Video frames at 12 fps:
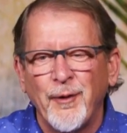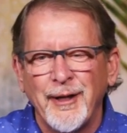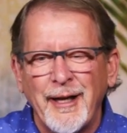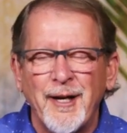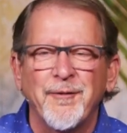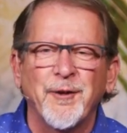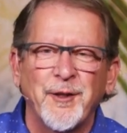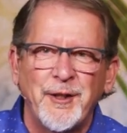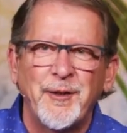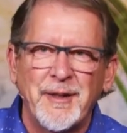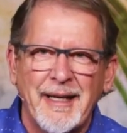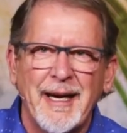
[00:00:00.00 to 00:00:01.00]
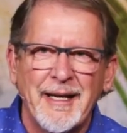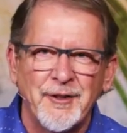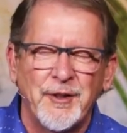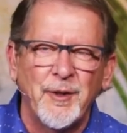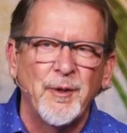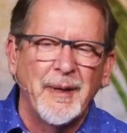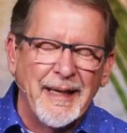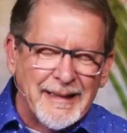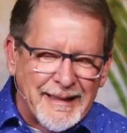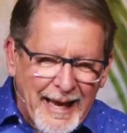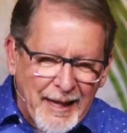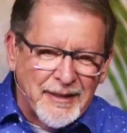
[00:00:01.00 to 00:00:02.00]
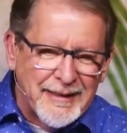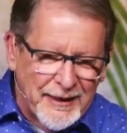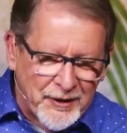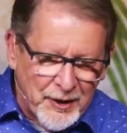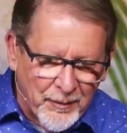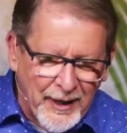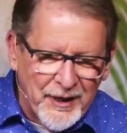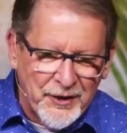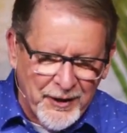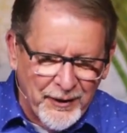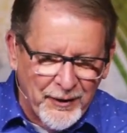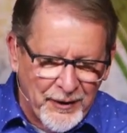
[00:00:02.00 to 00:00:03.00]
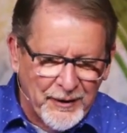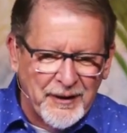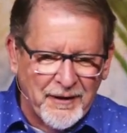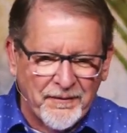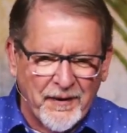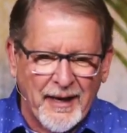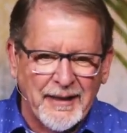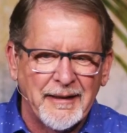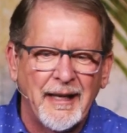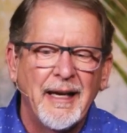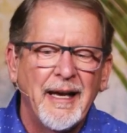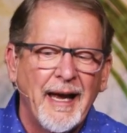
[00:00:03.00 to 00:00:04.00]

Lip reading: whatever you can do in that situation, look and find,